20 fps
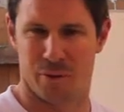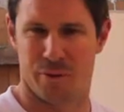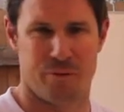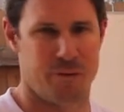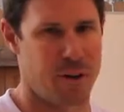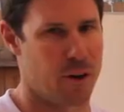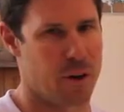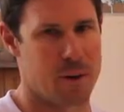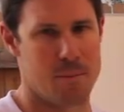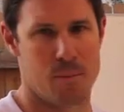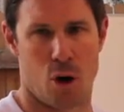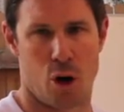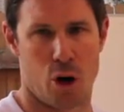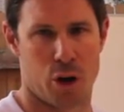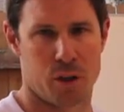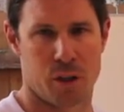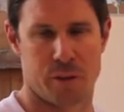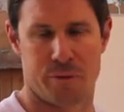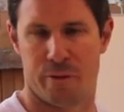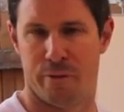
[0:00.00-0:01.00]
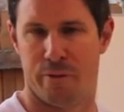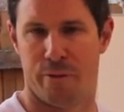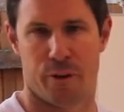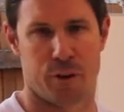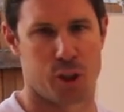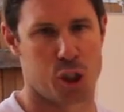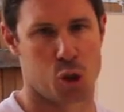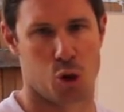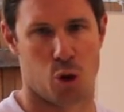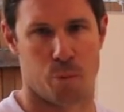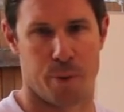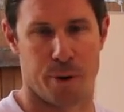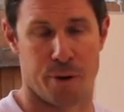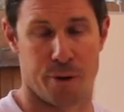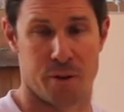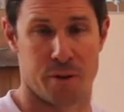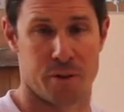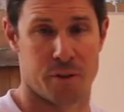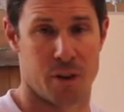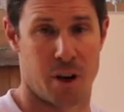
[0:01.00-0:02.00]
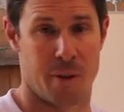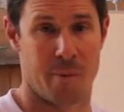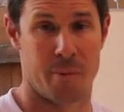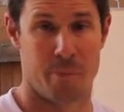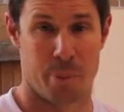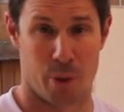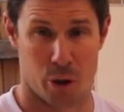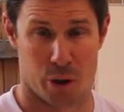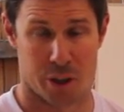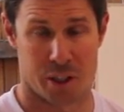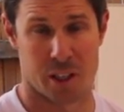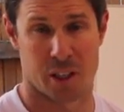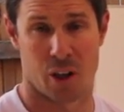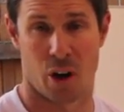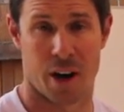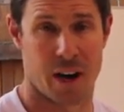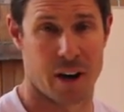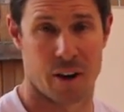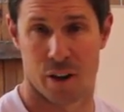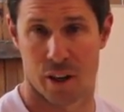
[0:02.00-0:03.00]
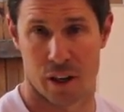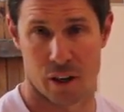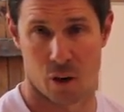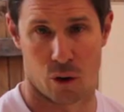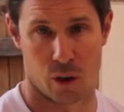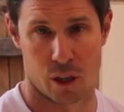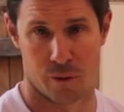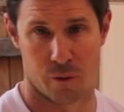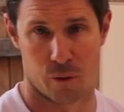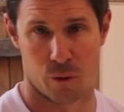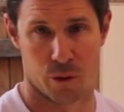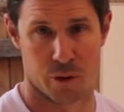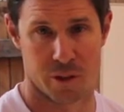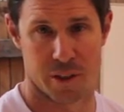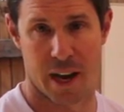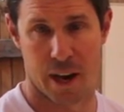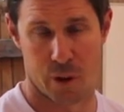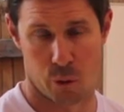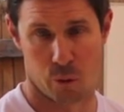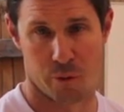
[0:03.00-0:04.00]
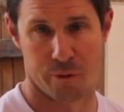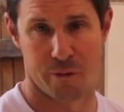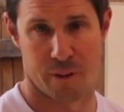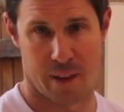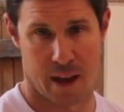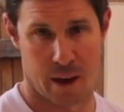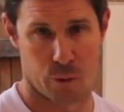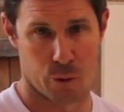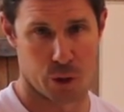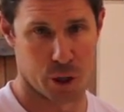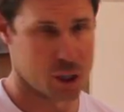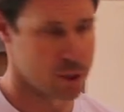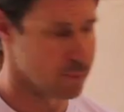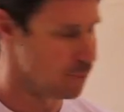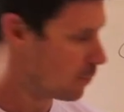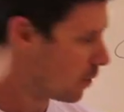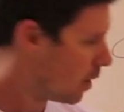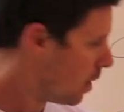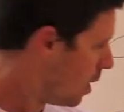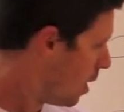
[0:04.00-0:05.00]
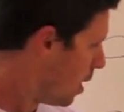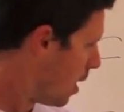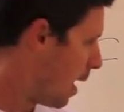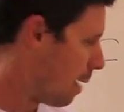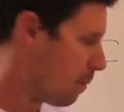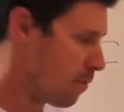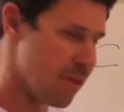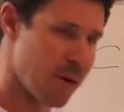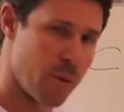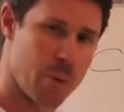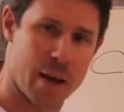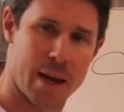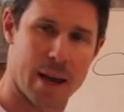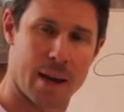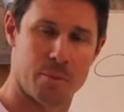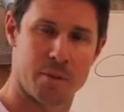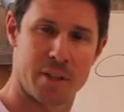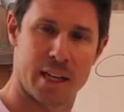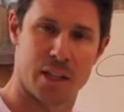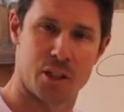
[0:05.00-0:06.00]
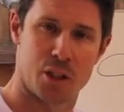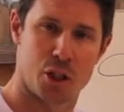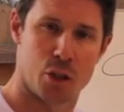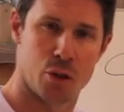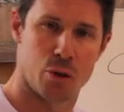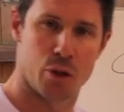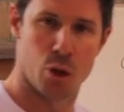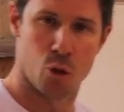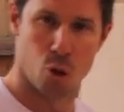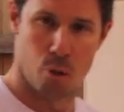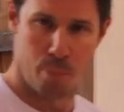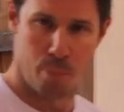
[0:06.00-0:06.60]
very mildly for very short periods of time, and personally I don't heat olive oils at all for that reason. Then we come down to your